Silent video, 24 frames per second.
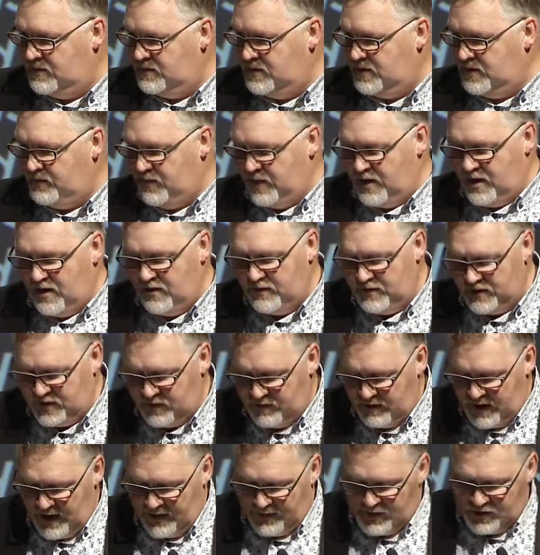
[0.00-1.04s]
we go. This
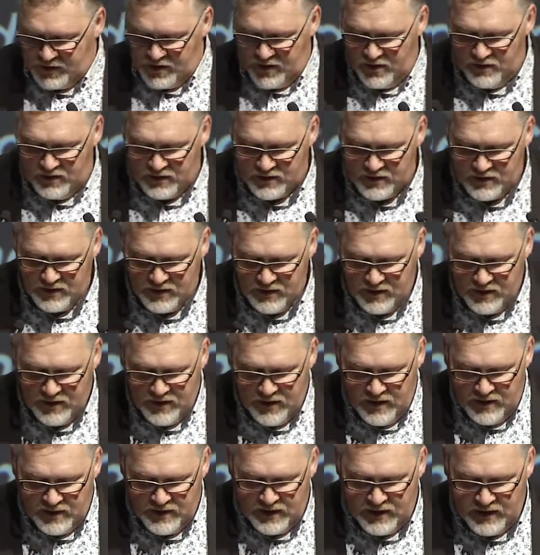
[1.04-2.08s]
graph shows
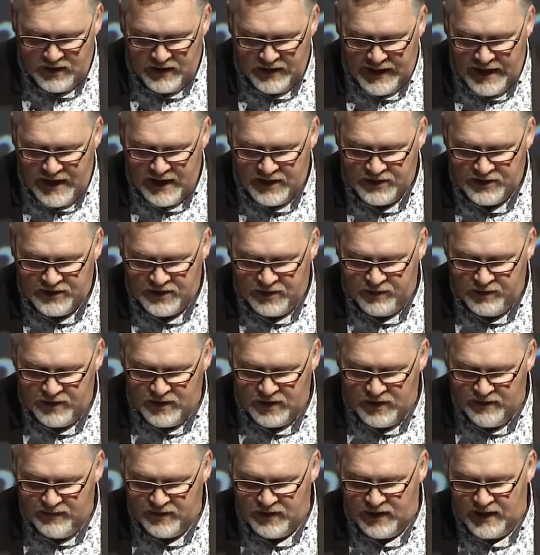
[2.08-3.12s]
that last year we
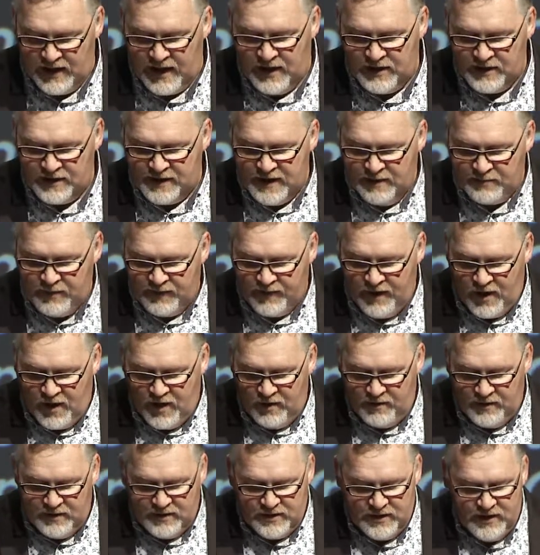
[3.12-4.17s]
delivered the largest number of
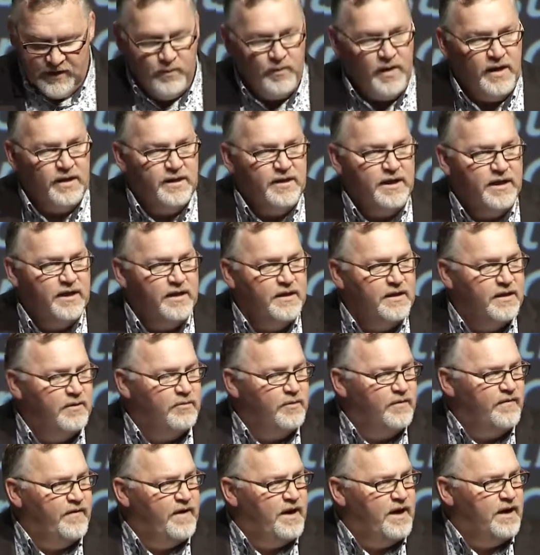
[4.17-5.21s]
homes in 1 year that
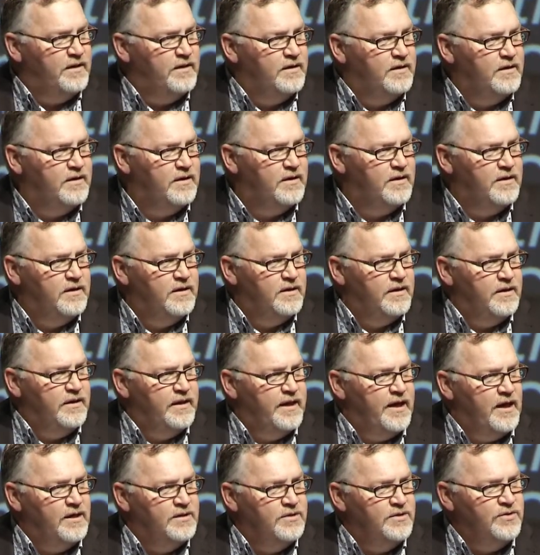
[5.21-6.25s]
we've had in
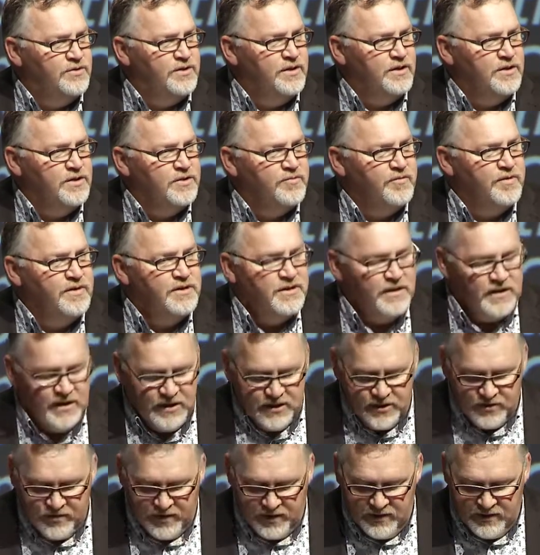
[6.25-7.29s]
Housing New Zealand's recent
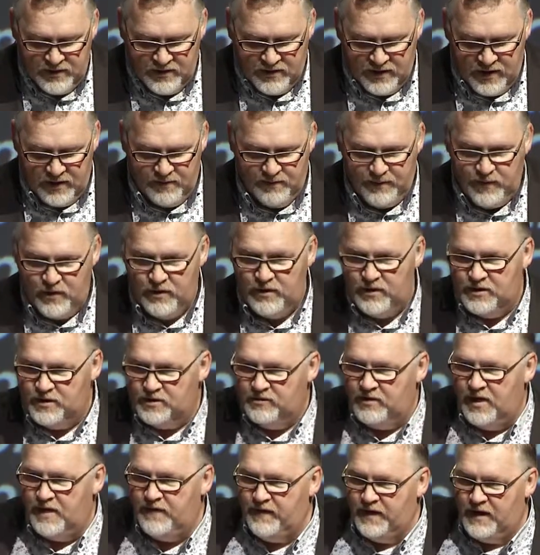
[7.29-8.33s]
history. And Bernard's
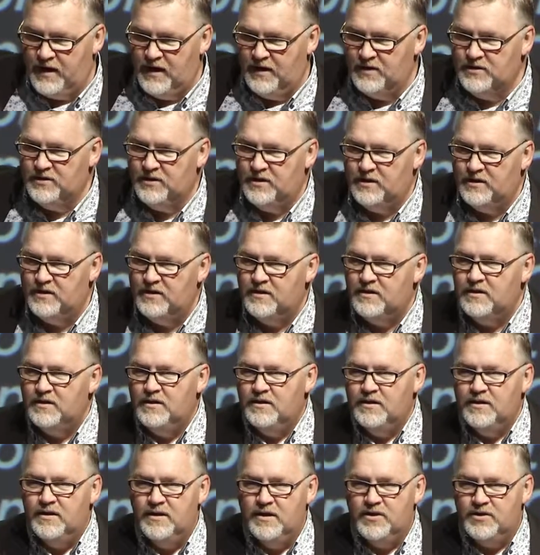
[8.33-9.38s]
graphic actually,
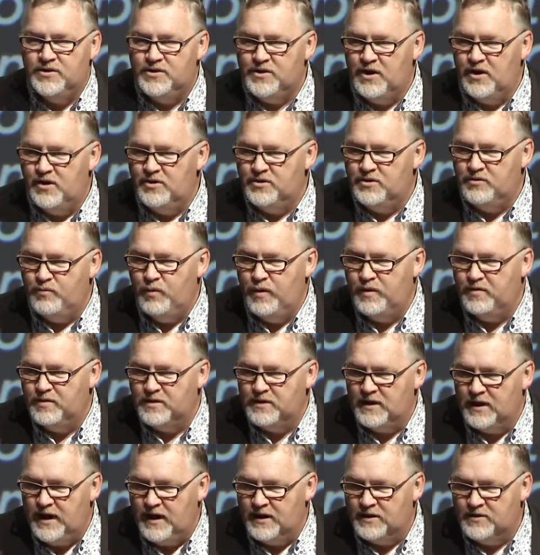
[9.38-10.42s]
shows you when was the
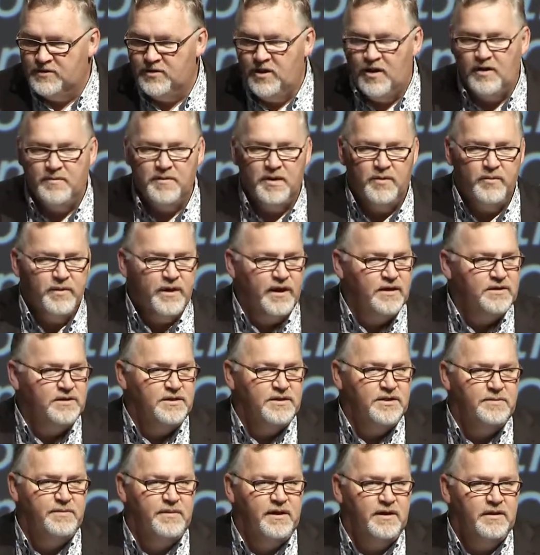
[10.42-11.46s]
last time that we actually
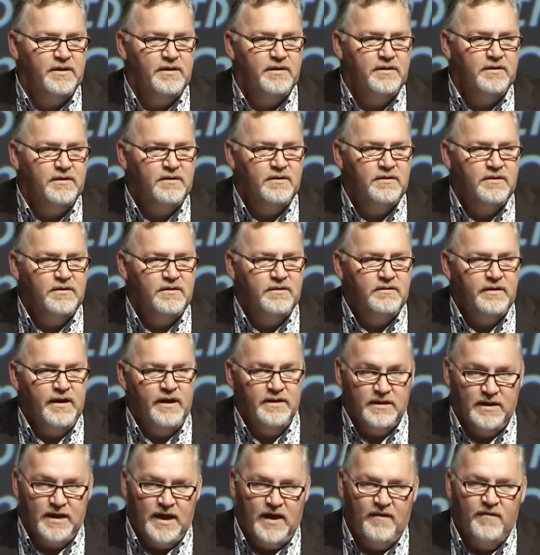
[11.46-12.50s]
spent, as a
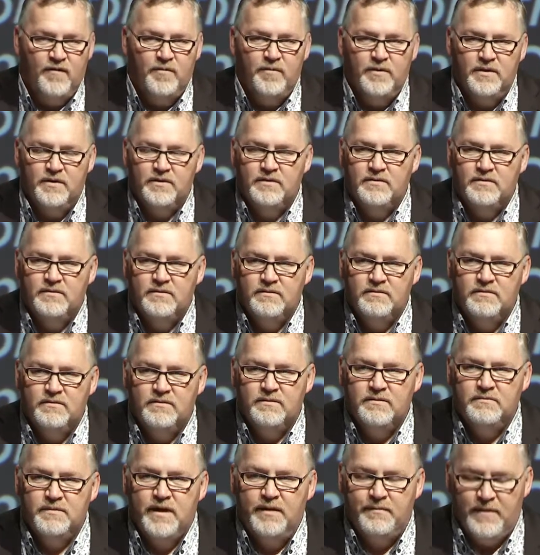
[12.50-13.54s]
government,
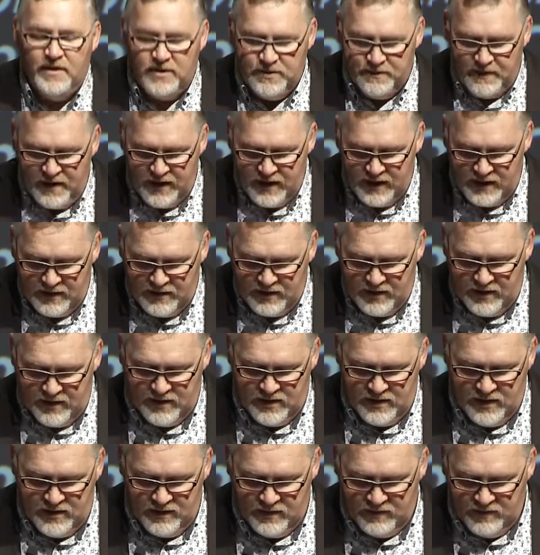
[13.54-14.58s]
that much money
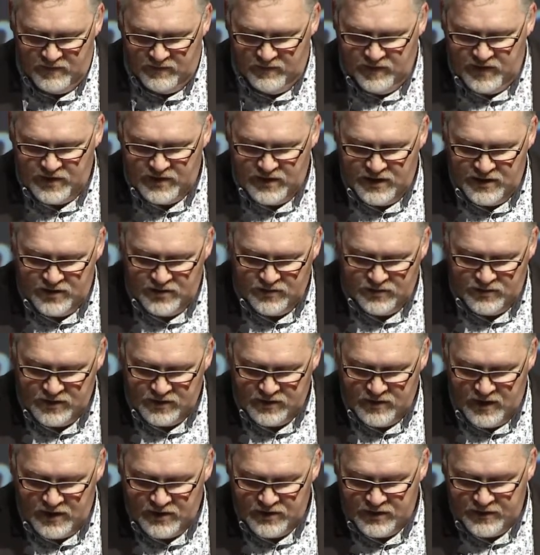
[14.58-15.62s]
in residential
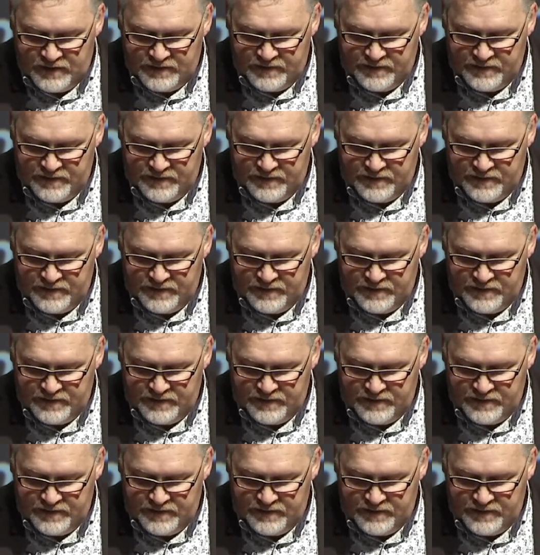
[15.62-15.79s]
construction.